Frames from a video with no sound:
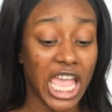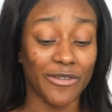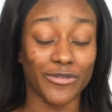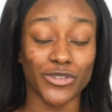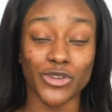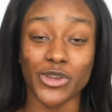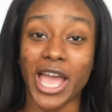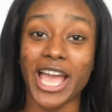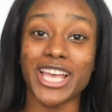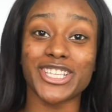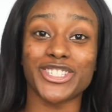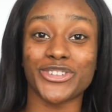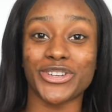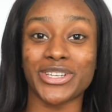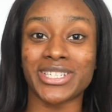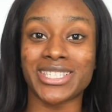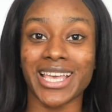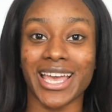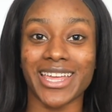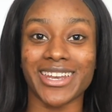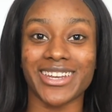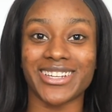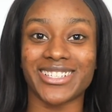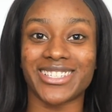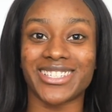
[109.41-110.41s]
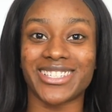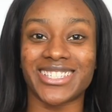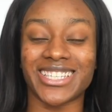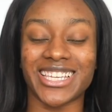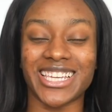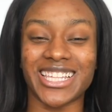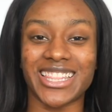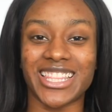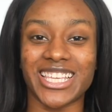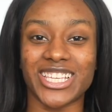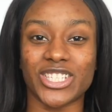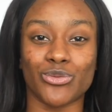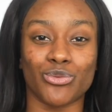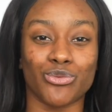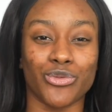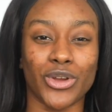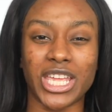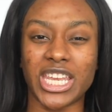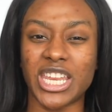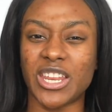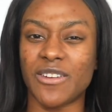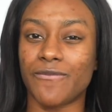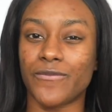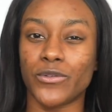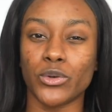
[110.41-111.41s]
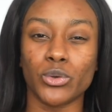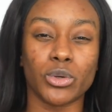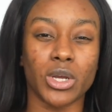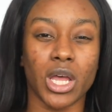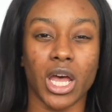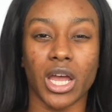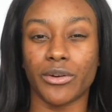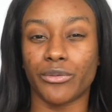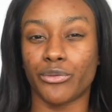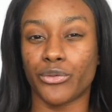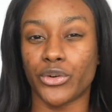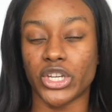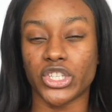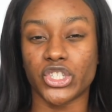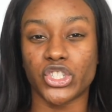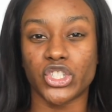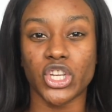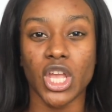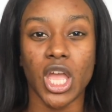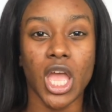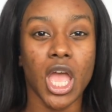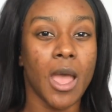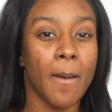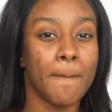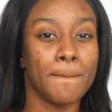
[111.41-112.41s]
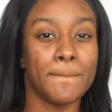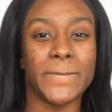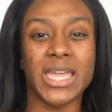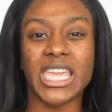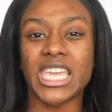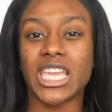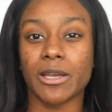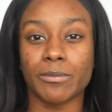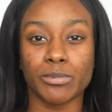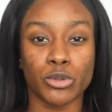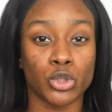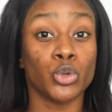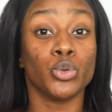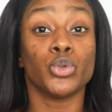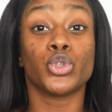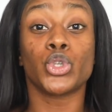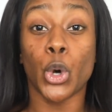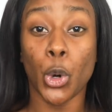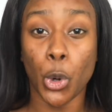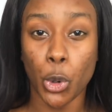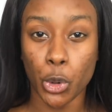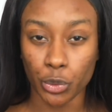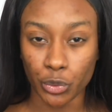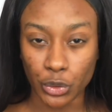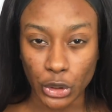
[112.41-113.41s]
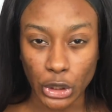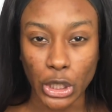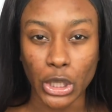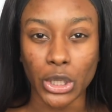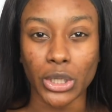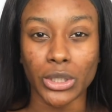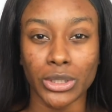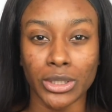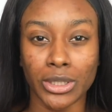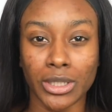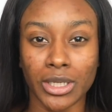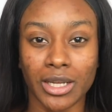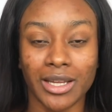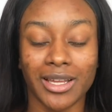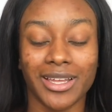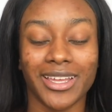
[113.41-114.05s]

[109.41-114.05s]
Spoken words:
If you guys are excited to see this radiant full coverage makeup tutorial,